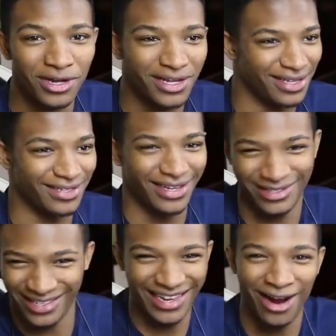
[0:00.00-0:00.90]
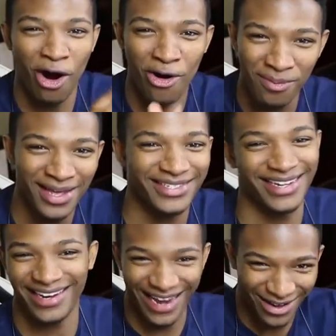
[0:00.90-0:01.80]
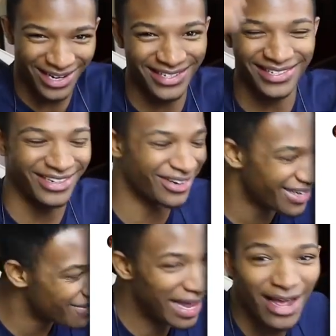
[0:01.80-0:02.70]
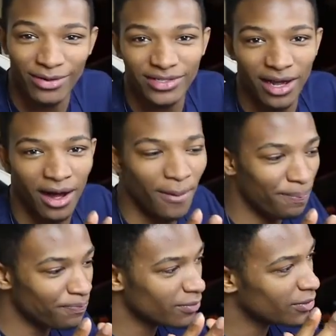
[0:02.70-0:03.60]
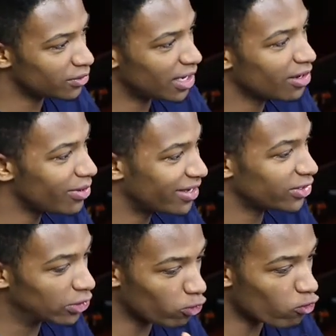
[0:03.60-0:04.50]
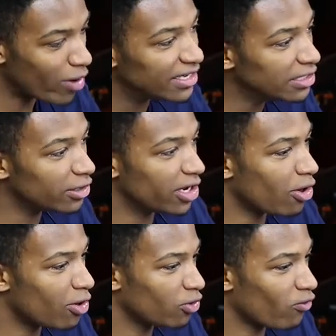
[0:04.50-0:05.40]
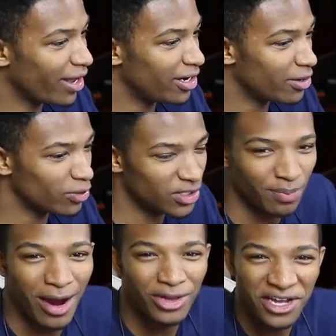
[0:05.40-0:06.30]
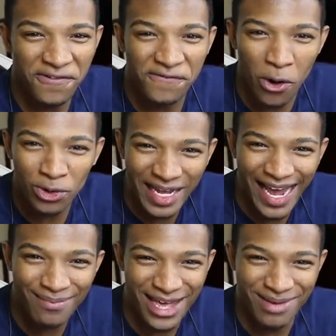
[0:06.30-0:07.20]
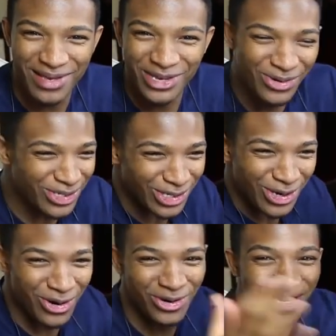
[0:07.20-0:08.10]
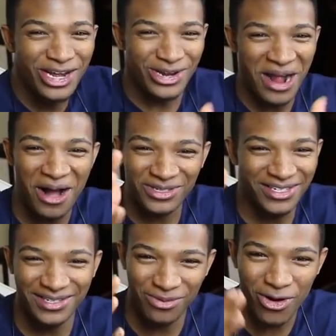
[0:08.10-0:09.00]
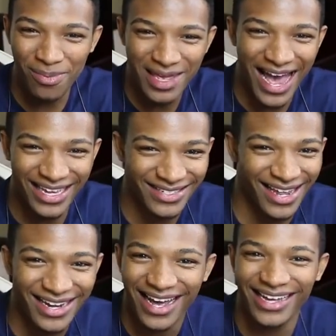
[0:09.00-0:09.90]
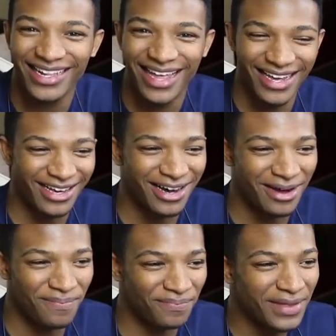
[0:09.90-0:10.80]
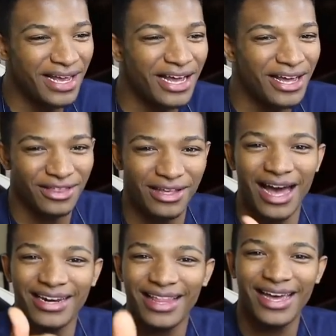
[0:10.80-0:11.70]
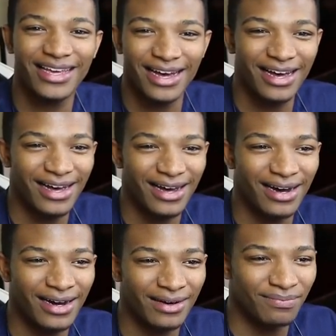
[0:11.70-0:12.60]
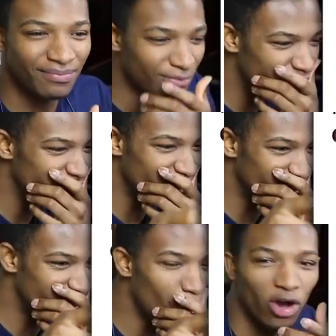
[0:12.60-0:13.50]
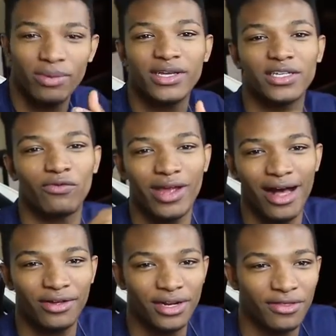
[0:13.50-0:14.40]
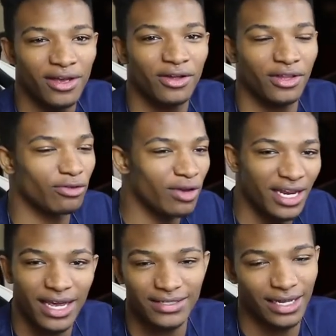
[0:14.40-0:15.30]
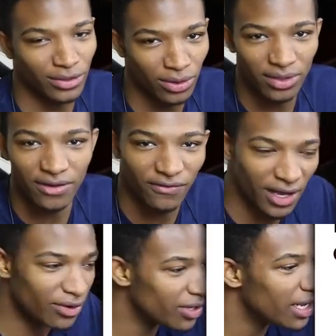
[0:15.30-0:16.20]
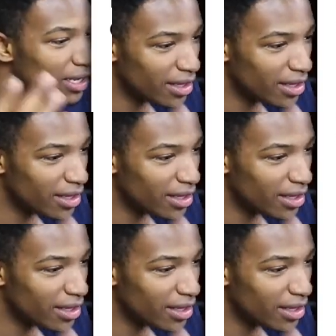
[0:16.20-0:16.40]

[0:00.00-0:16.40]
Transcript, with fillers: This is like, is this like horror based? And nowadays, you know. But anyways, um, Kotaku has this crazy looking article right here, which is apparently a phone game that can be use to turn your house into some creepy ass setting, kind of like um, kind of like um, what is it? The augmented reality thing on the 3DS that totally failed.